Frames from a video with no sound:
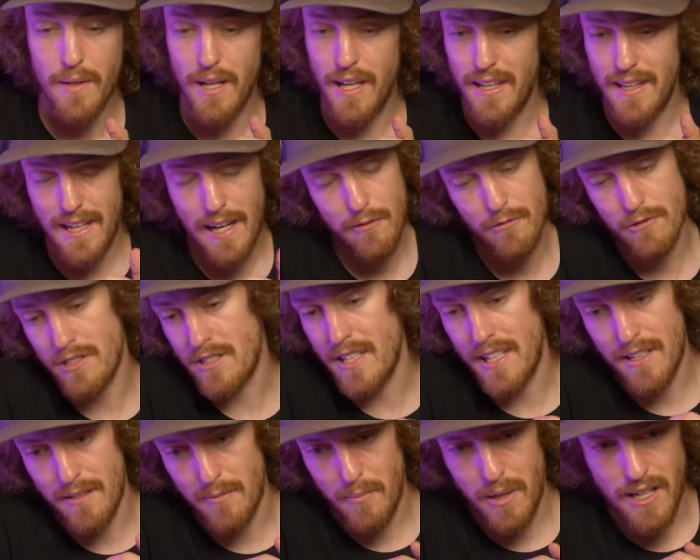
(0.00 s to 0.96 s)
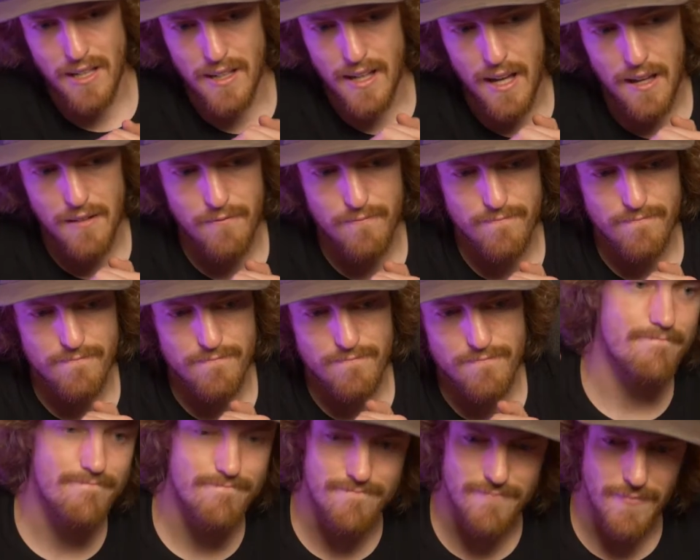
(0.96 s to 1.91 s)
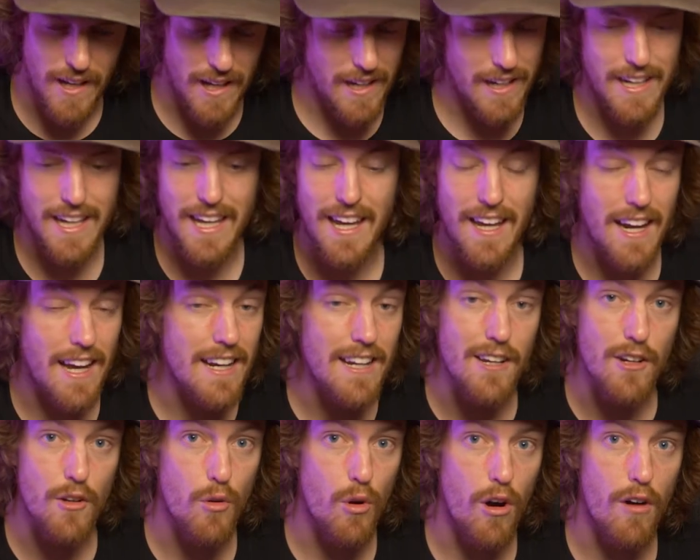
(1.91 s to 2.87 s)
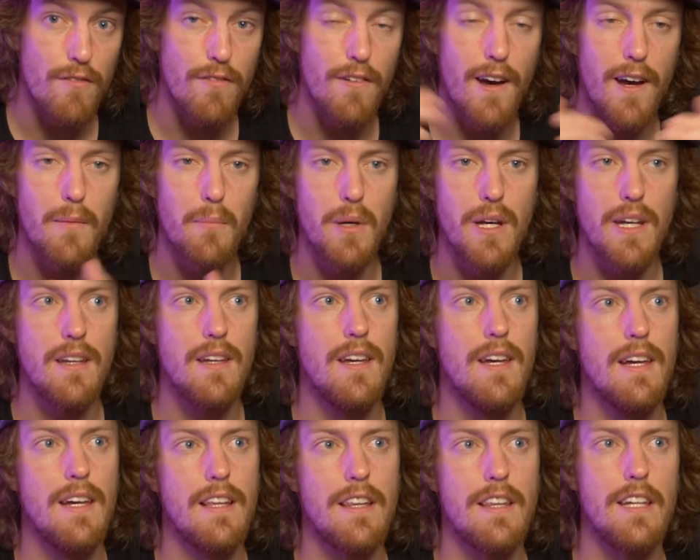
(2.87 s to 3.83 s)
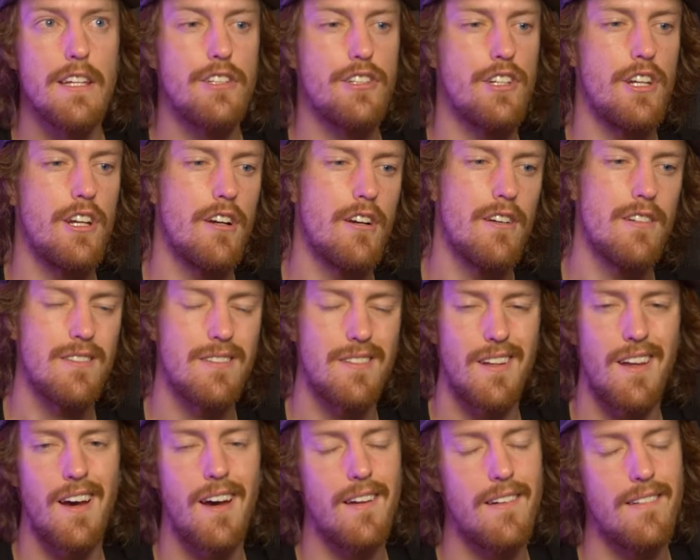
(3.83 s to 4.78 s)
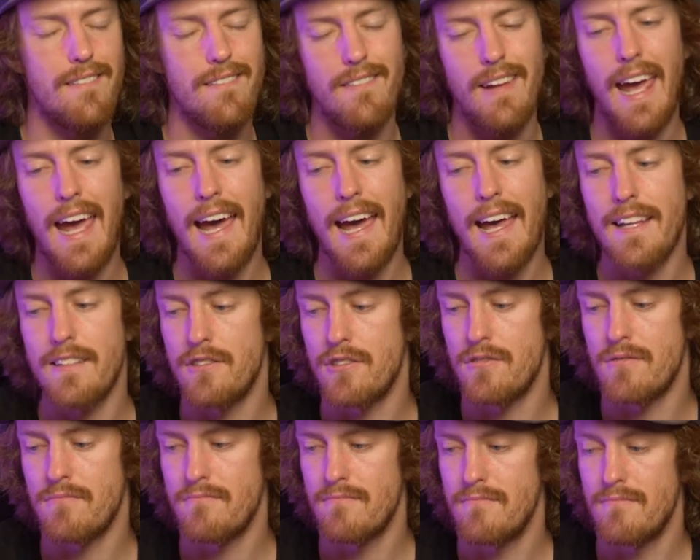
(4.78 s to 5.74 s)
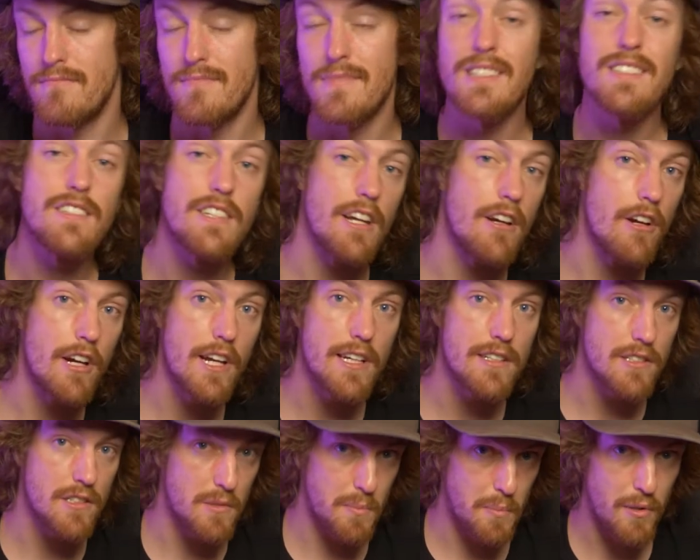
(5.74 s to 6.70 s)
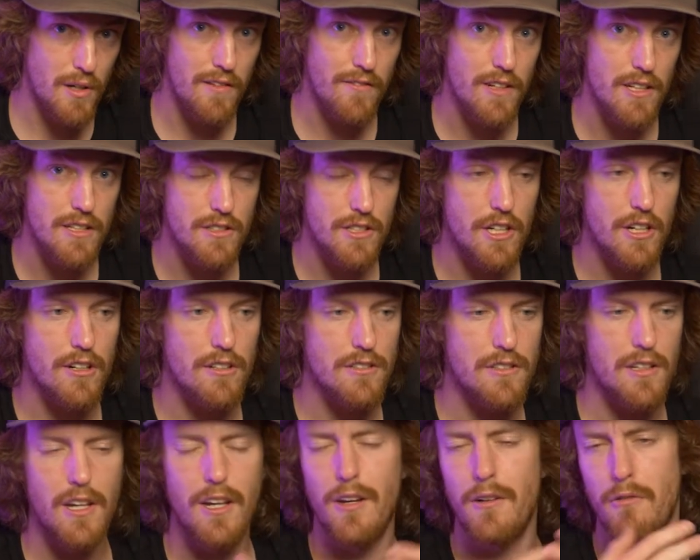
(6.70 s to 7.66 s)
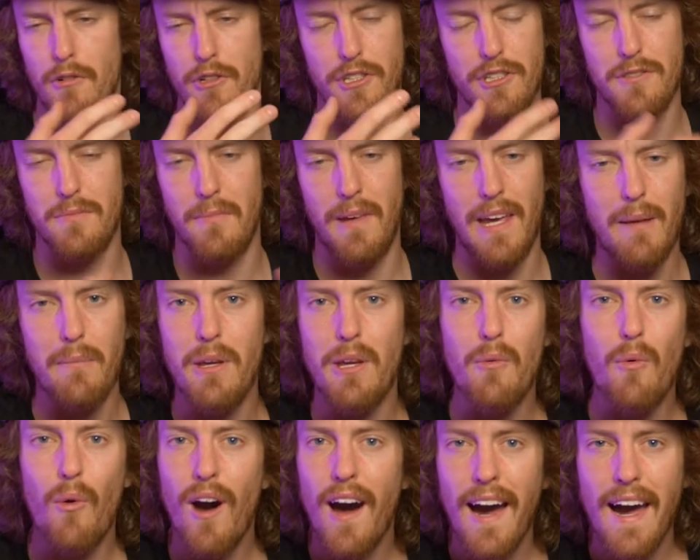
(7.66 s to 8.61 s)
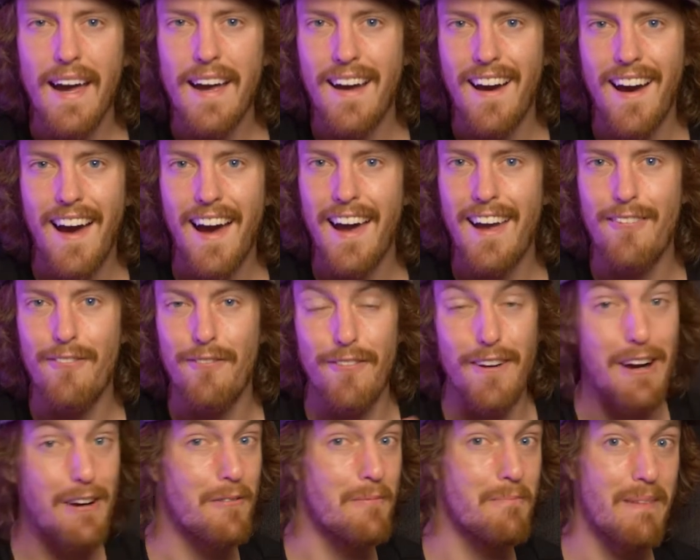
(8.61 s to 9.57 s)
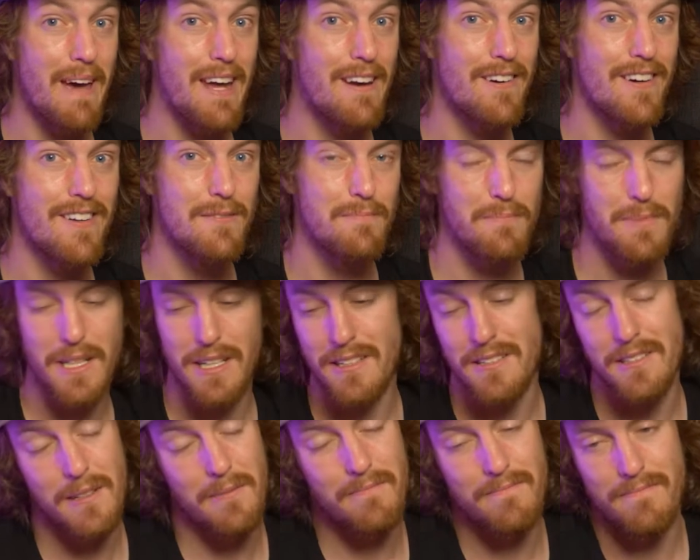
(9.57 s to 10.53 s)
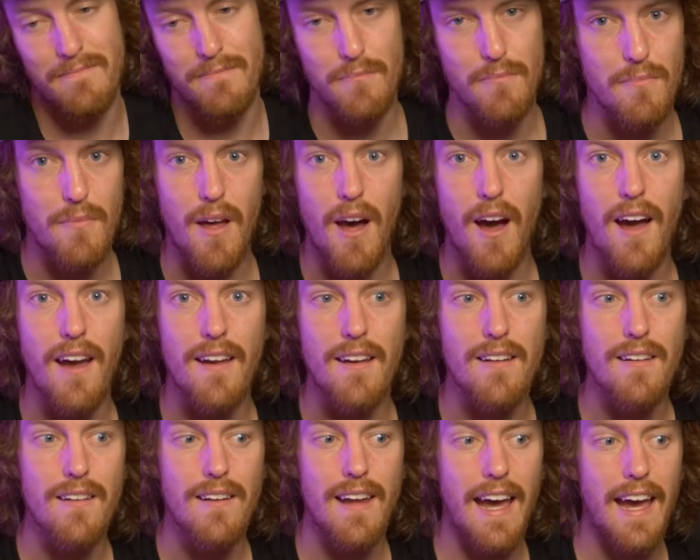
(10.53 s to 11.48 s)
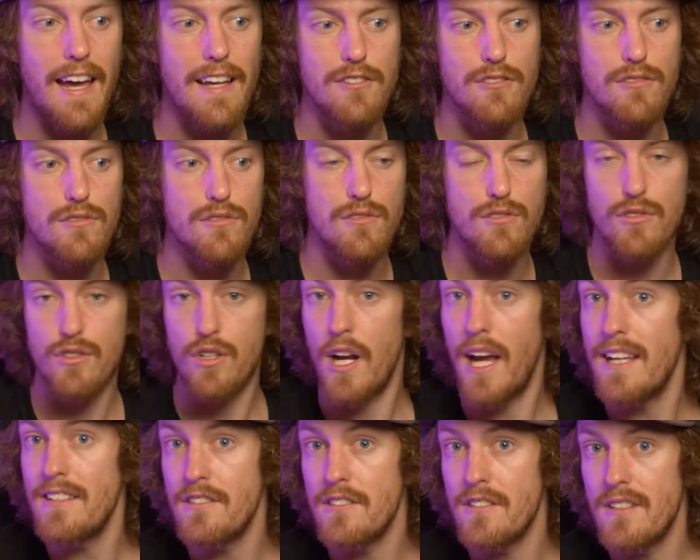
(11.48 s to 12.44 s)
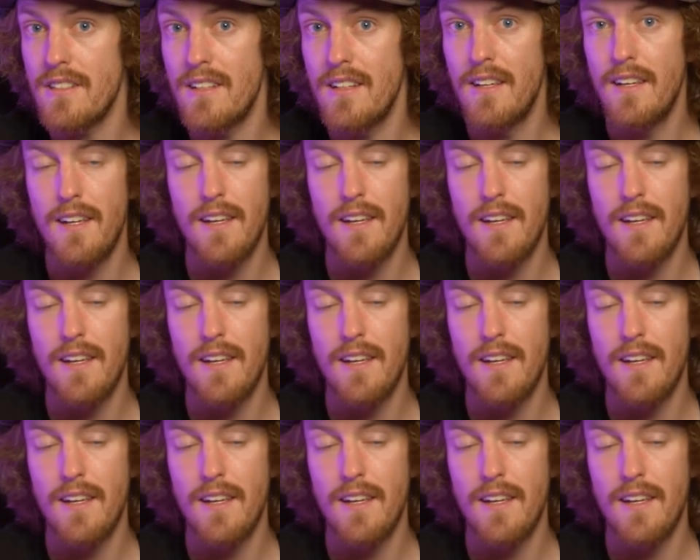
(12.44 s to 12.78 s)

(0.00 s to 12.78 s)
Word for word: And that was the end of my day. Again, I didn't qualify, but this year is not as serious as previous years, which is maybe why I felt better because I'm not as stressed.